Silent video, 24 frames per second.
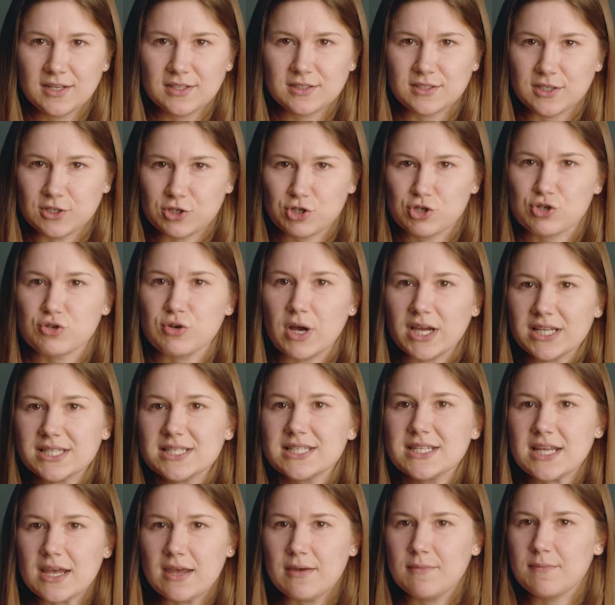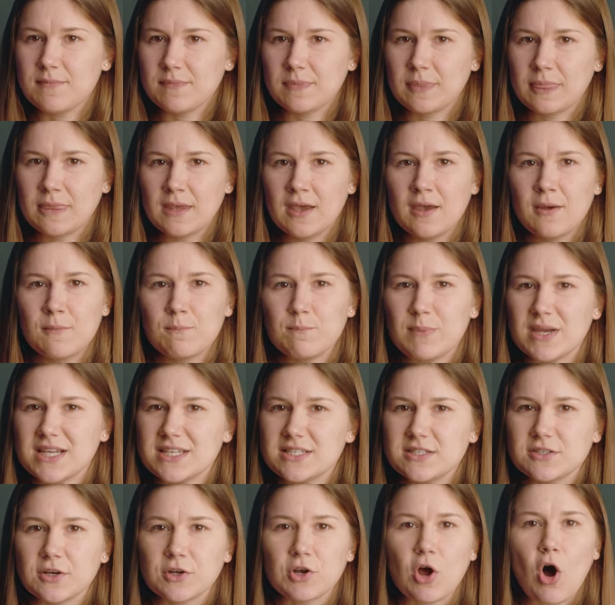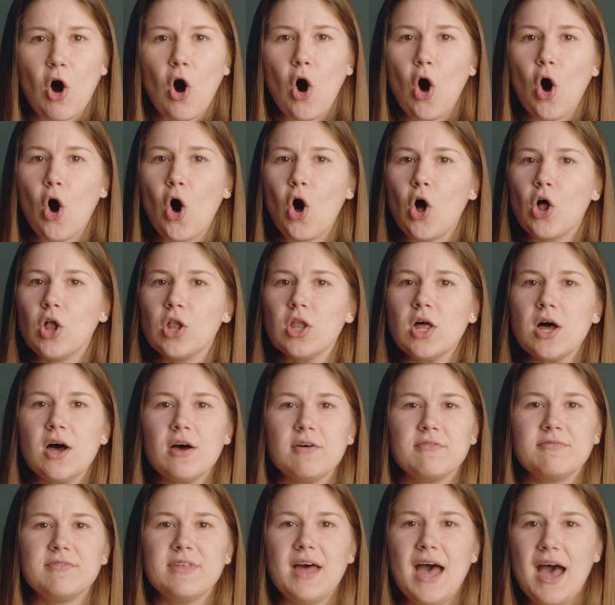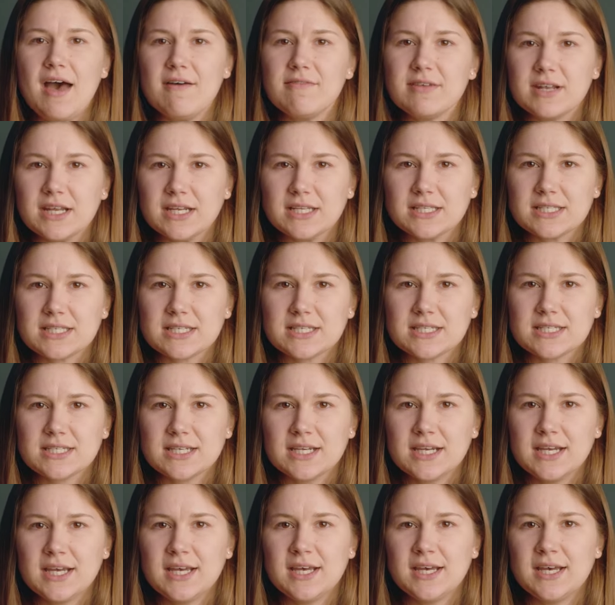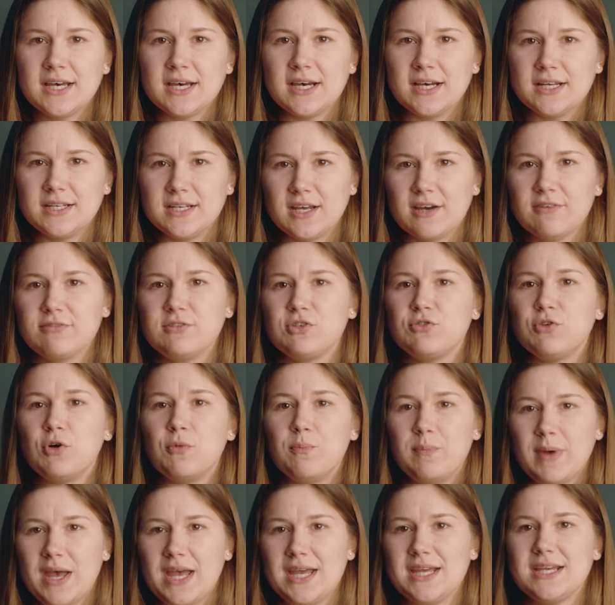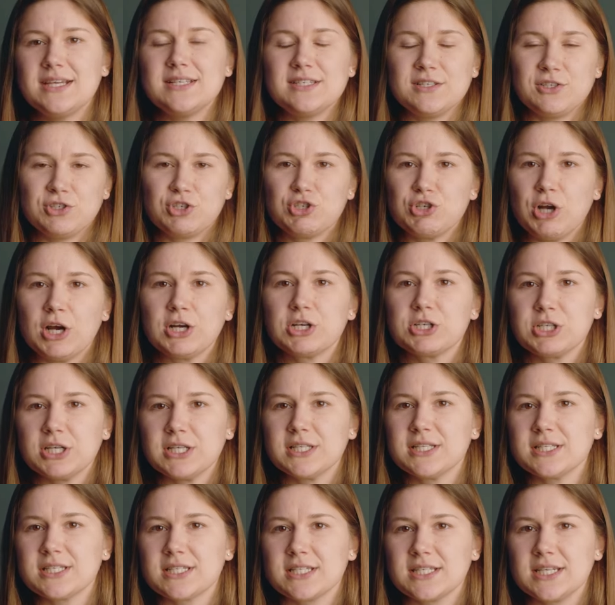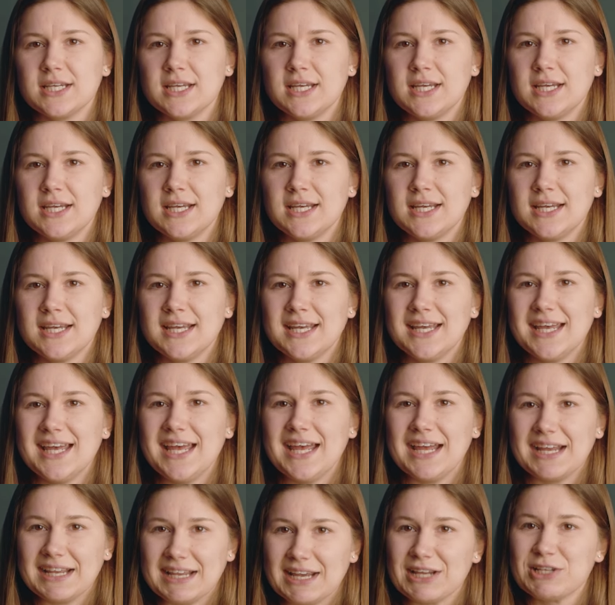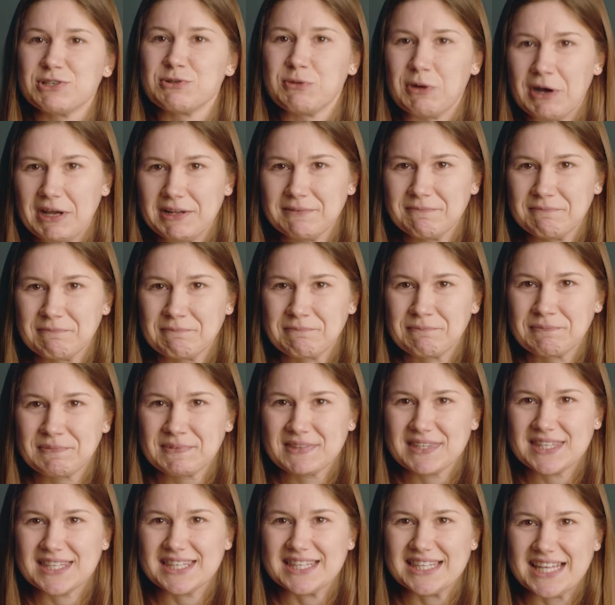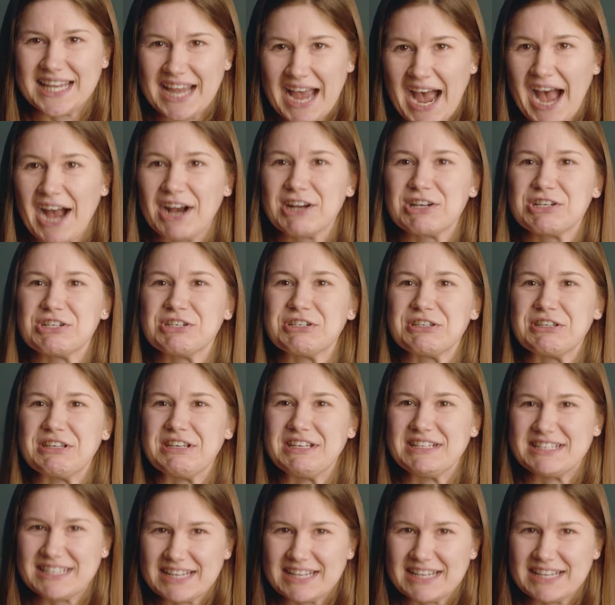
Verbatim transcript: to trust him based on all of the evidence enough to obey his instructions. And guess what? They actually